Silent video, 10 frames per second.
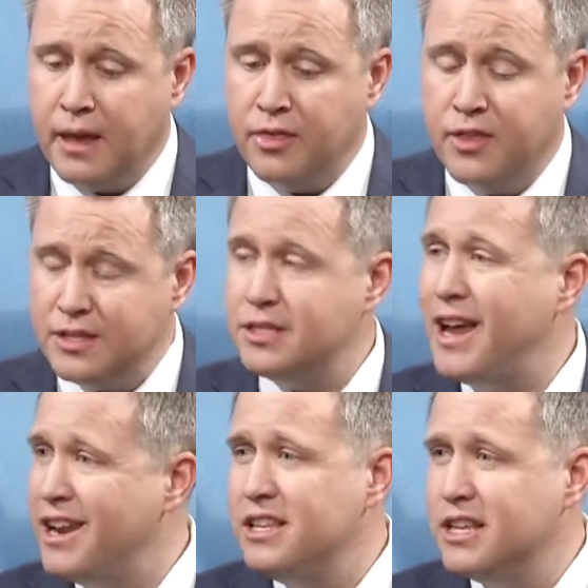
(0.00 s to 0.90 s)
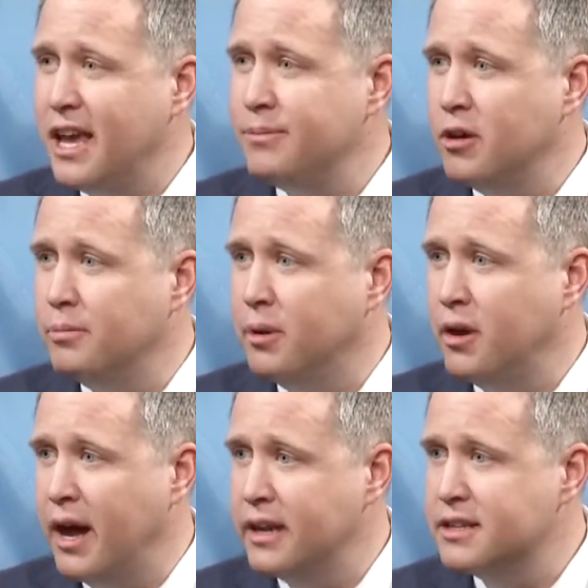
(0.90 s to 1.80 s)
This is not an easy game, though, to
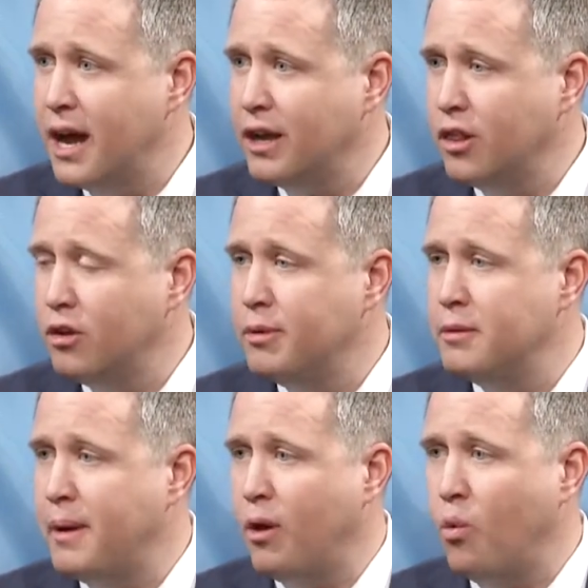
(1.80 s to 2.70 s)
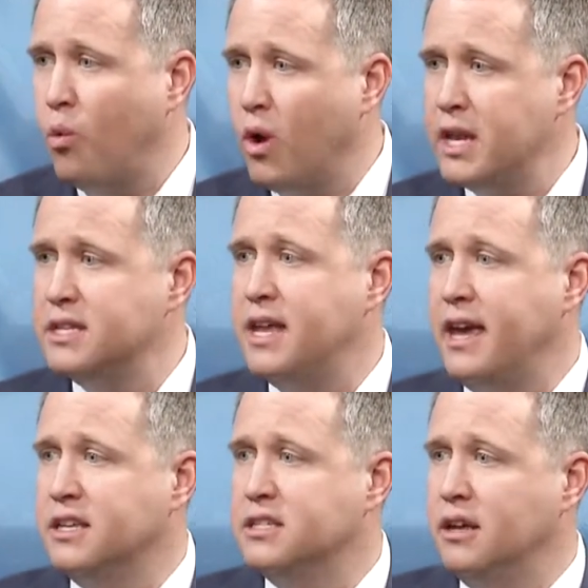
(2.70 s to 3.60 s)
put on. Talk a little bit about what it
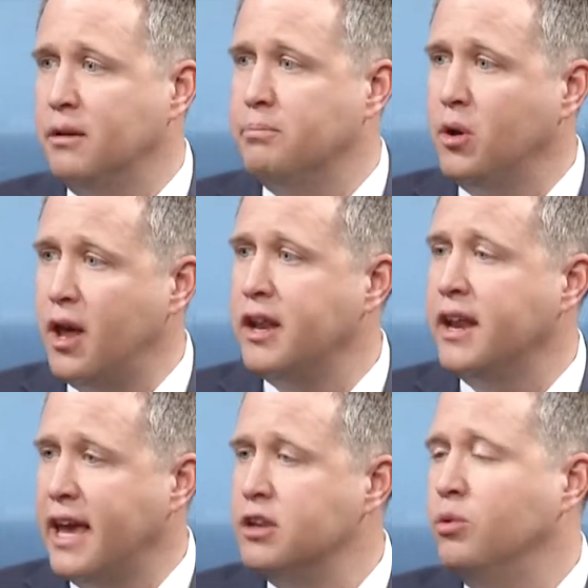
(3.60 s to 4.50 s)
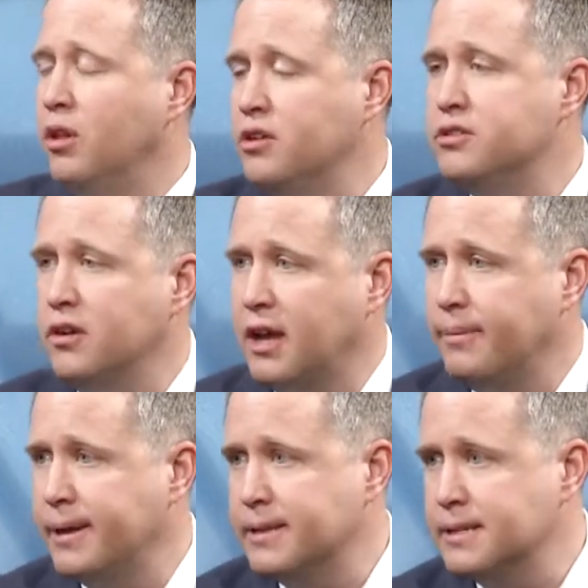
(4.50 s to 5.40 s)
takes to put on an annual All-Star
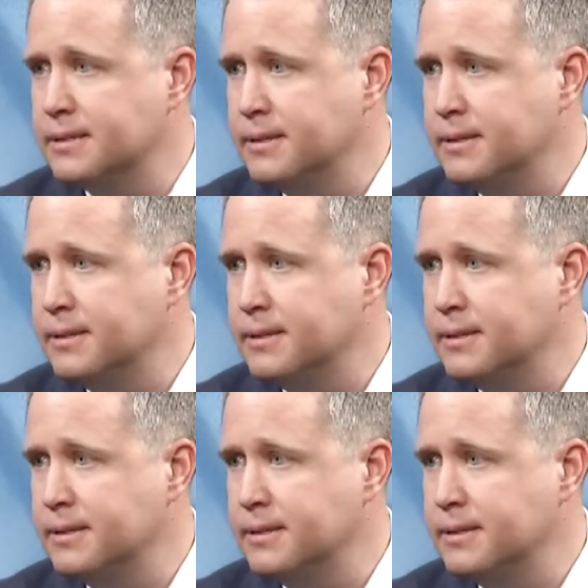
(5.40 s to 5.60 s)
game like this.